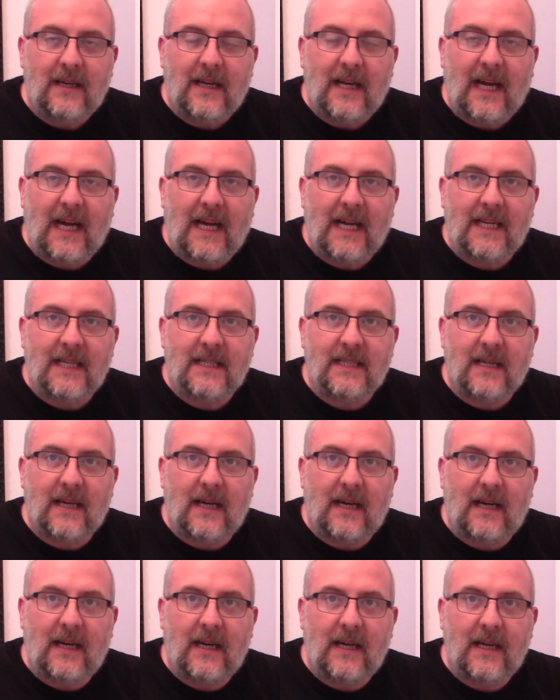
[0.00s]
and
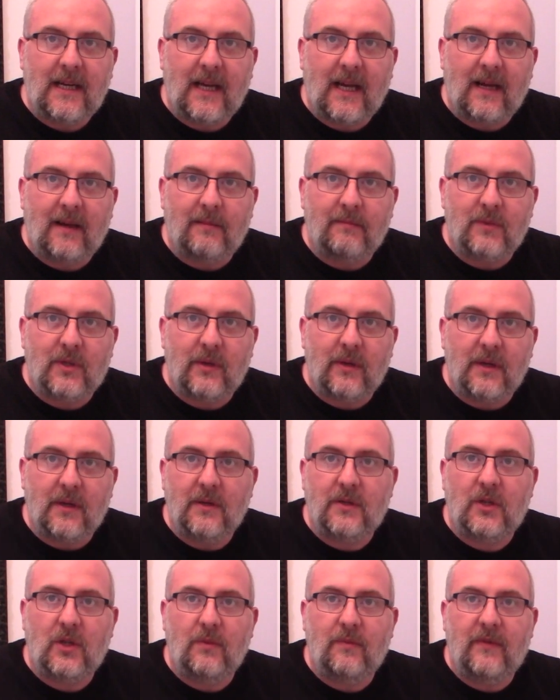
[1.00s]
I am doing
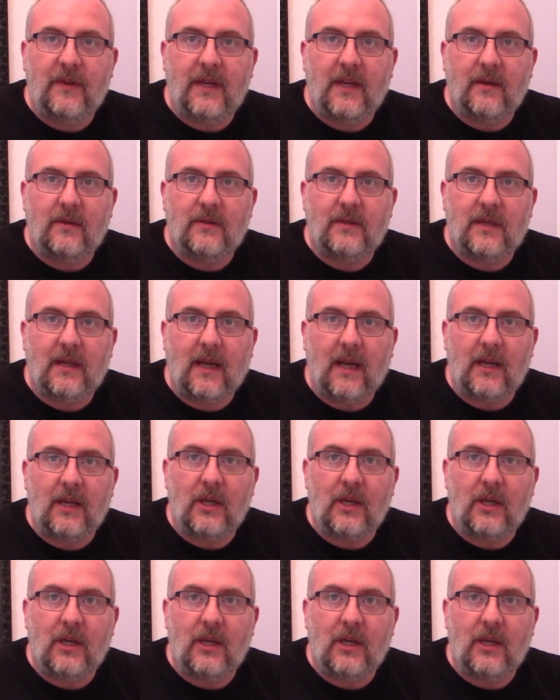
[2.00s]
YouTube videos to get